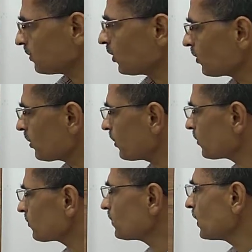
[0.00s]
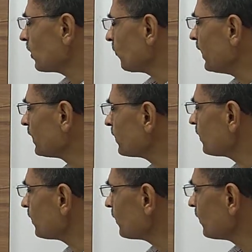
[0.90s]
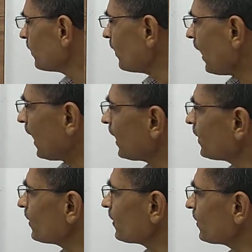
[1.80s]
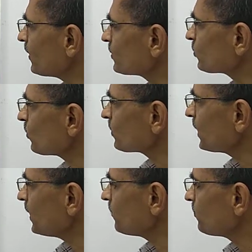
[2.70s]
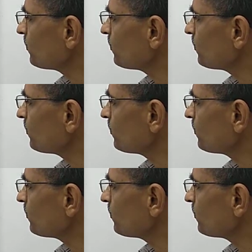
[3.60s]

or a, or a vehicle and uh, so the,